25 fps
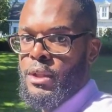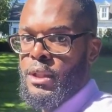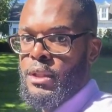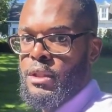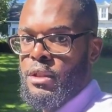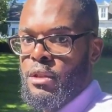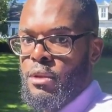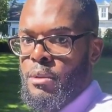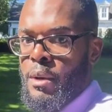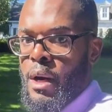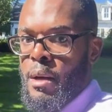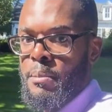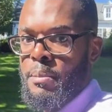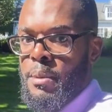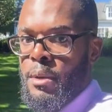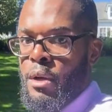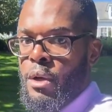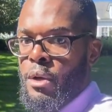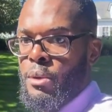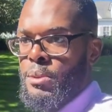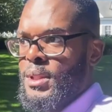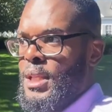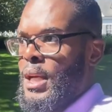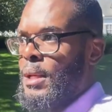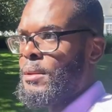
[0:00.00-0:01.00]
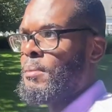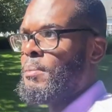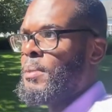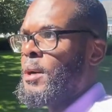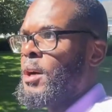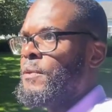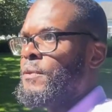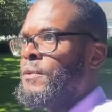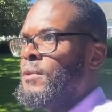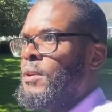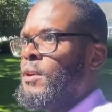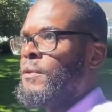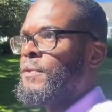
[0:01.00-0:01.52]
then subscribe below, tap the bell
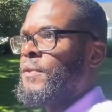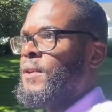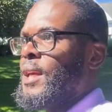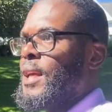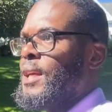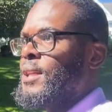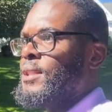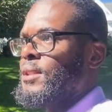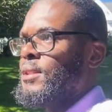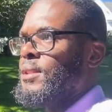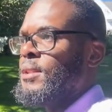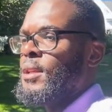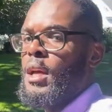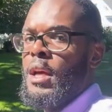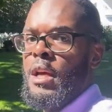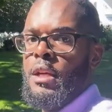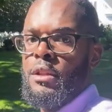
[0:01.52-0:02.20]
for notifications